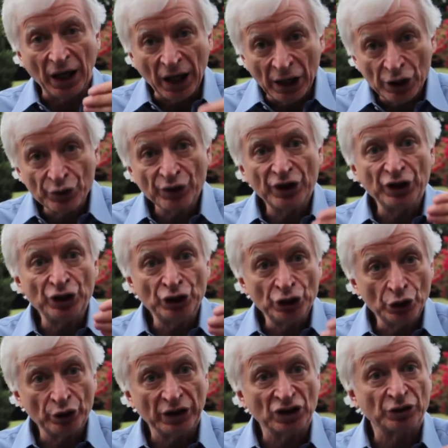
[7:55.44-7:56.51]
100
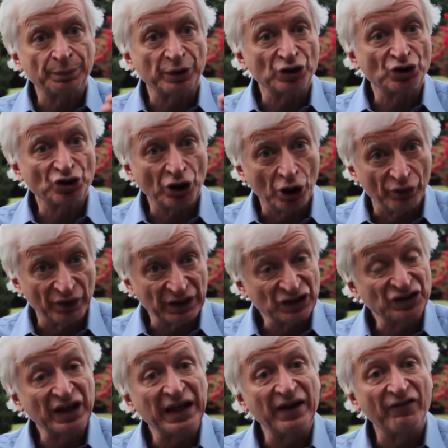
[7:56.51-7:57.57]
units per serving,
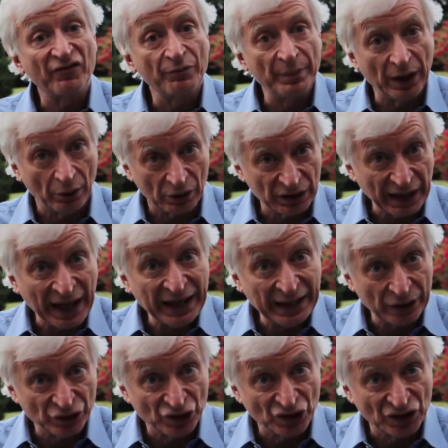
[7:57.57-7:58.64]
say of milk, 8
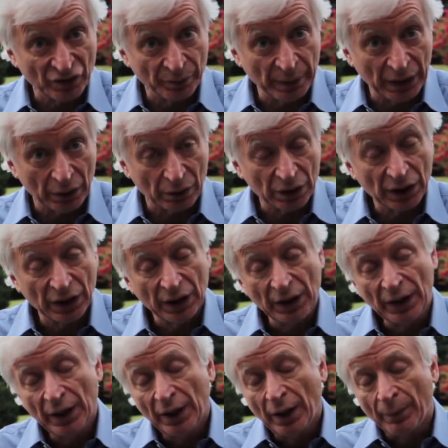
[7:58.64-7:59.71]
ounces of milk.
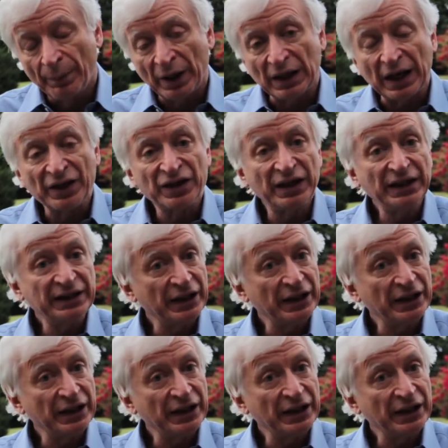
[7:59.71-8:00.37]
But I think